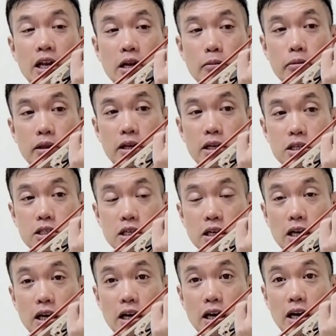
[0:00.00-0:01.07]
In the release,
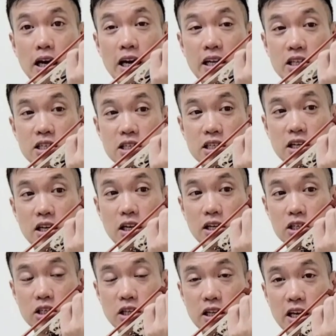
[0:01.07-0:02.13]
I
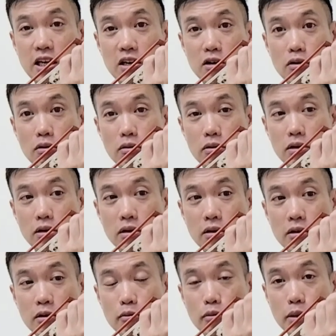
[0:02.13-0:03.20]
touch that note
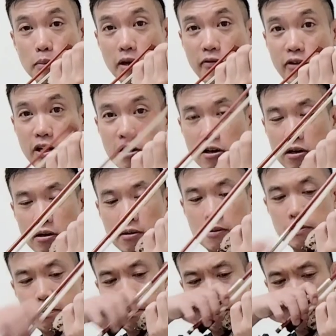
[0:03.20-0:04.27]
with my
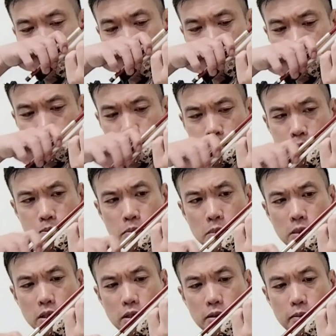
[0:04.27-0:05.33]
finger.
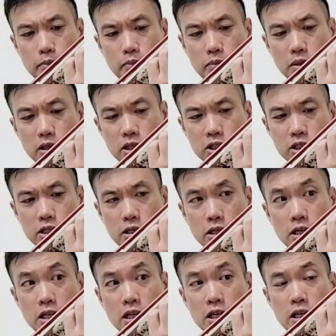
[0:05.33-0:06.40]
Listen,